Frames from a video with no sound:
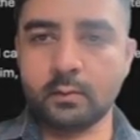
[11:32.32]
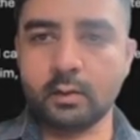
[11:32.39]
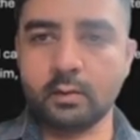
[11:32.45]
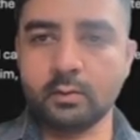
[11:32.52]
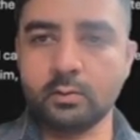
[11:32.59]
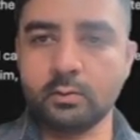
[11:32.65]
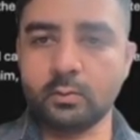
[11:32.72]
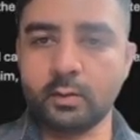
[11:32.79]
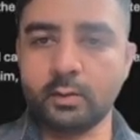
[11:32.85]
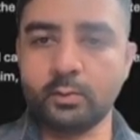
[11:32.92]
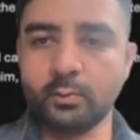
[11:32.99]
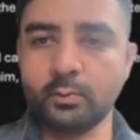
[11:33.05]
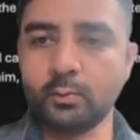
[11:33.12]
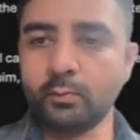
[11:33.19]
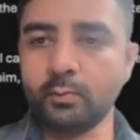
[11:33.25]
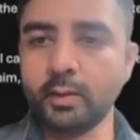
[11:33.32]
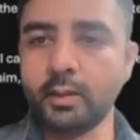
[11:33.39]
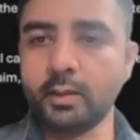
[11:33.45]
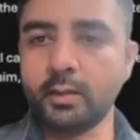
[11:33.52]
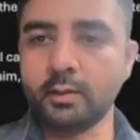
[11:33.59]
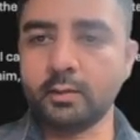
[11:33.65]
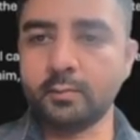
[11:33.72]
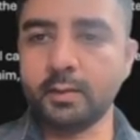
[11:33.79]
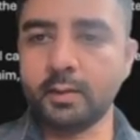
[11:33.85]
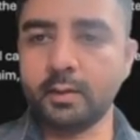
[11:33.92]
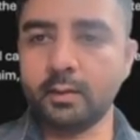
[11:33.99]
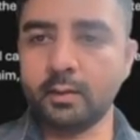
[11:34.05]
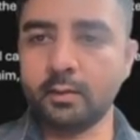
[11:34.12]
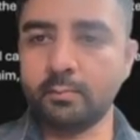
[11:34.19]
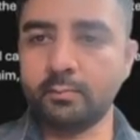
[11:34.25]
So I don't know where it is
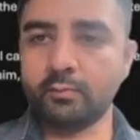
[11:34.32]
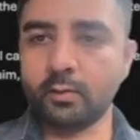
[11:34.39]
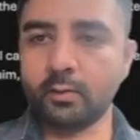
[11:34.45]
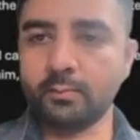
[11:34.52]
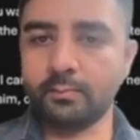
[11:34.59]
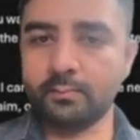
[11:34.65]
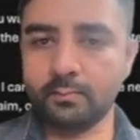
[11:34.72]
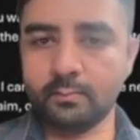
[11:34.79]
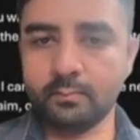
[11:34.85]
picking up from,